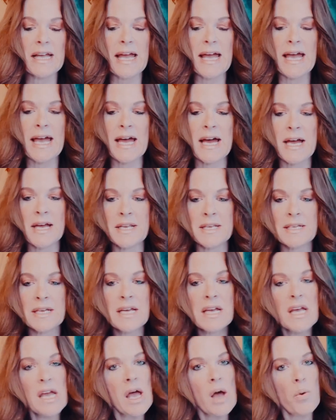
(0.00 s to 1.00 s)
And
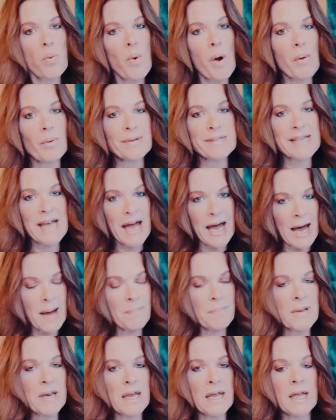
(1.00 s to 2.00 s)
what was
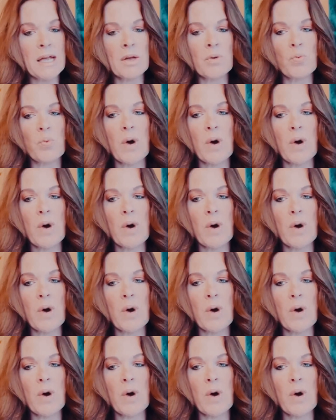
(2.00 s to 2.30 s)
happening